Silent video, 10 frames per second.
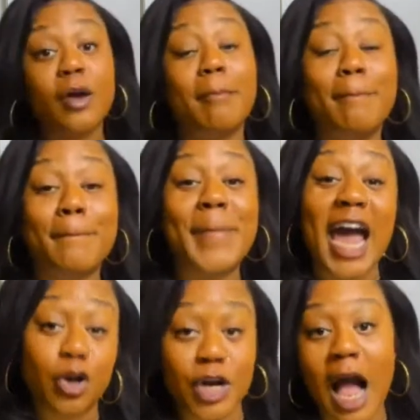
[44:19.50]
are
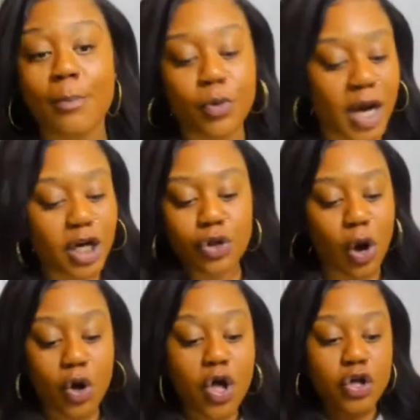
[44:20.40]
battery operated
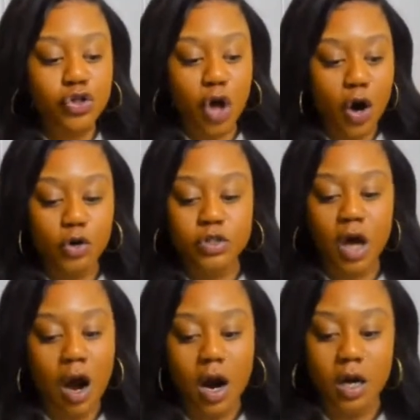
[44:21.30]
though. Those
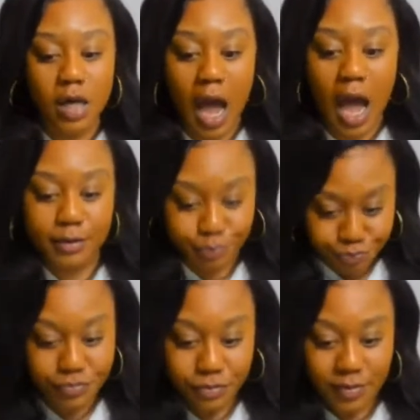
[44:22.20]
are not
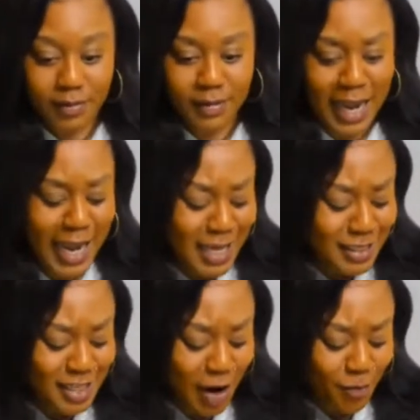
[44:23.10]

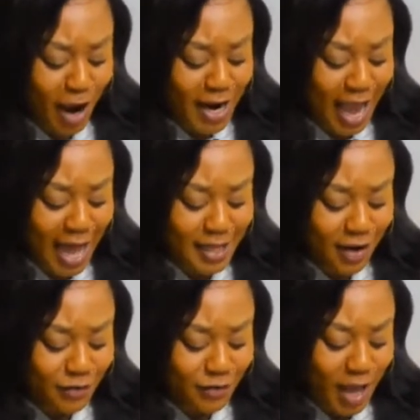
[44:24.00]
instant, right? I
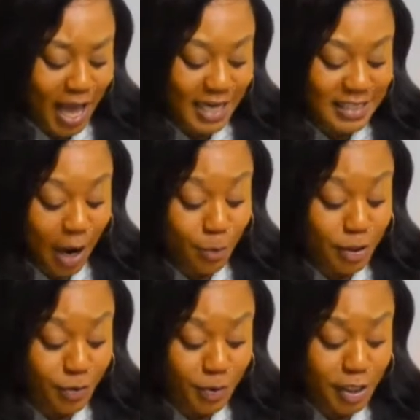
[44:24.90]
love you guys. I
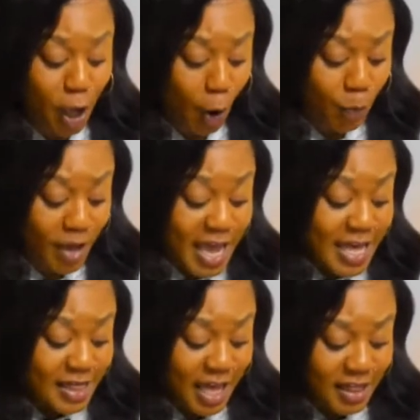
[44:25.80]
really, really hope
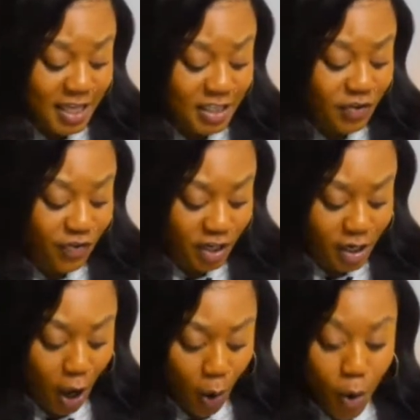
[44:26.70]
that this
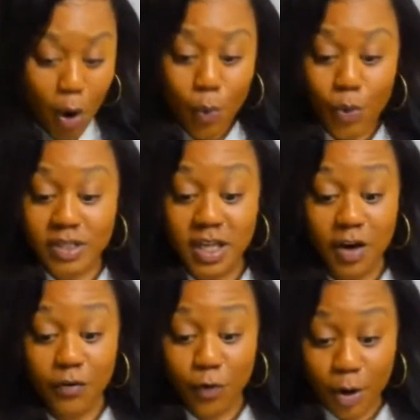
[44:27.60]
video was
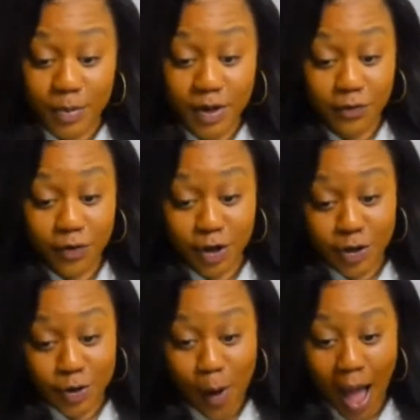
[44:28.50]
informative for
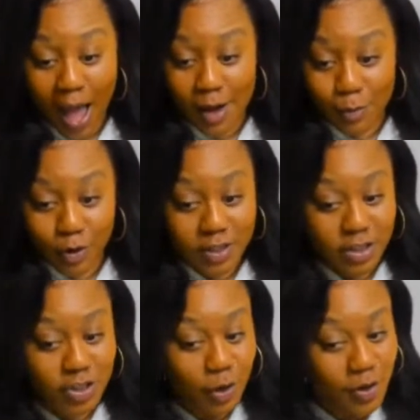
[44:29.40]
you. I am going
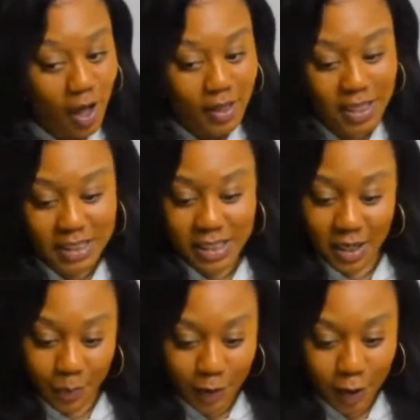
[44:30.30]
to show y'all these
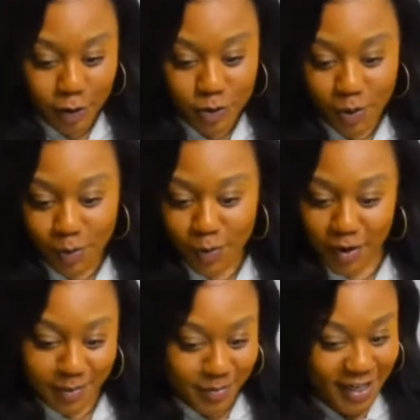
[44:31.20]
clip-ins
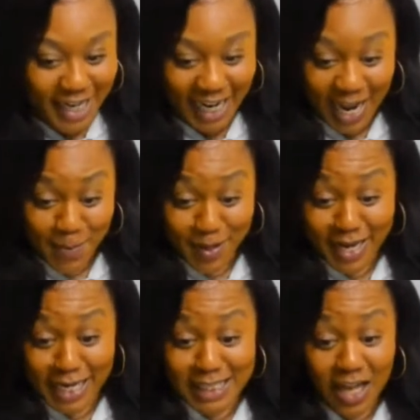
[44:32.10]
one more again,
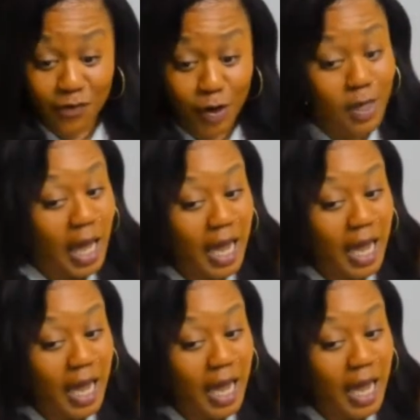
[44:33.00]
because I feel